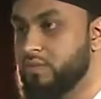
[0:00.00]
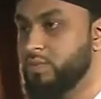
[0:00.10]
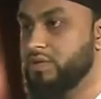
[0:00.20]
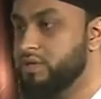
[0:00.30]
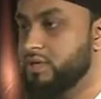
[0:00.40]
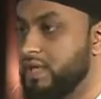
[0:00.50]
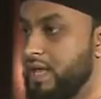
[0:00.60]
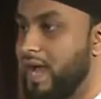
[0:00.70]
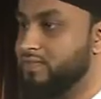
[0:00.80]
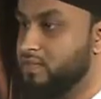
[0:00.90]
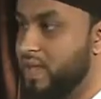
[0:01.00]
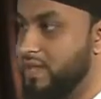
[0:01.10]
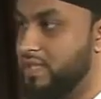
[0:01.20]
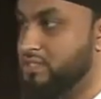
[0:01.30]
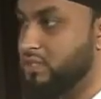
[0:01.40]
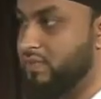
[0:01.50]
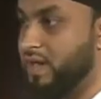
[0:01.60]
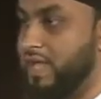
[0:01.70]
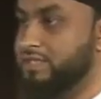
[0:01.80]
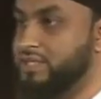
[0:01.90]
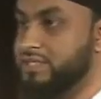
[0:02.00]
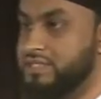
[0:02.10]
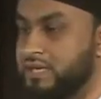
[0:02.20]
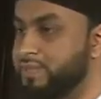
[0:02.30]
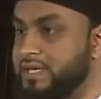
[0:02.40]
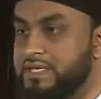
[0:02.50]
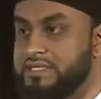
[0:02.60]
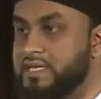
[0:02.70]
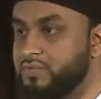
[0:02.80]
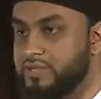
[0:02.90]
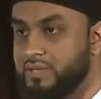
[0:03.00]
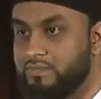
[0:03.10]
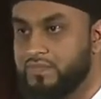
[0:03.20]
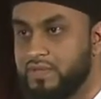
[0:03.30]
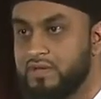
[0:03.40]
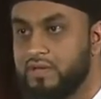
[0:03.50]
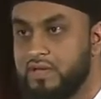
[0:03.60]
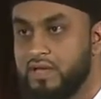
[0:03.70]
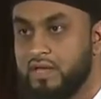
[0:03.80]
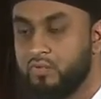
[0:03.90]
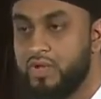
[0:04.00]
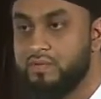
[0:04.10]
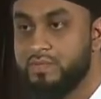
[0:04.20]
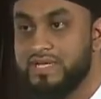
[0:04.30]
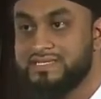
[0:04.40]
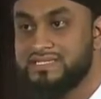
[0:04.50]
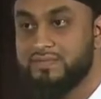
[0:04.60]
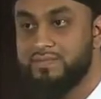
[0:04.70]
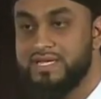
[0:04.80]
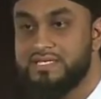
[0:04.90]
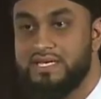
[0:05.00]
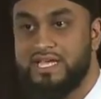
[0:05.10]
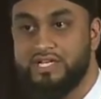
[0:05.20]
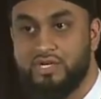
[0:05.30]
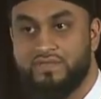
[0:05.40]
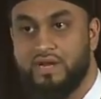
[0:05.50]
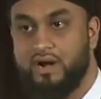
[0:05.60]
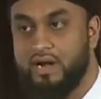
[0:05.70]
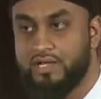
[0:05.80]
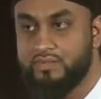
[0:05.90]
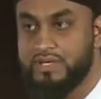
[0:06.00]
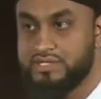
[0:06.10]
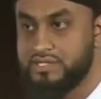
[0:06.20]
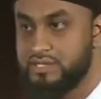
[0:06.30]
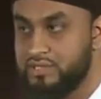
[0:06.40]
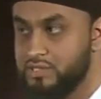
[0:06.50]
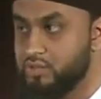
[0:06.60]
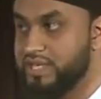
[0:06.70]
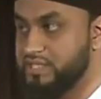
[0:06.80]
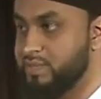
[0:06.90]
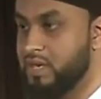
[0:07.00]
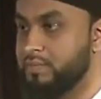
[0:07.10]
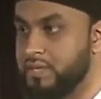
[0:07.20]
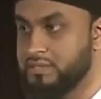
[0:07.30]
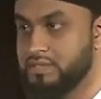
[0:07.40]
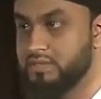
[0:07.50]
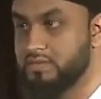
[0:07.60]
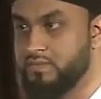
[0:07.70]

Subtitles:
that we look at the writings of our ancients and be content with them. We must submit each of their arguments to experiment.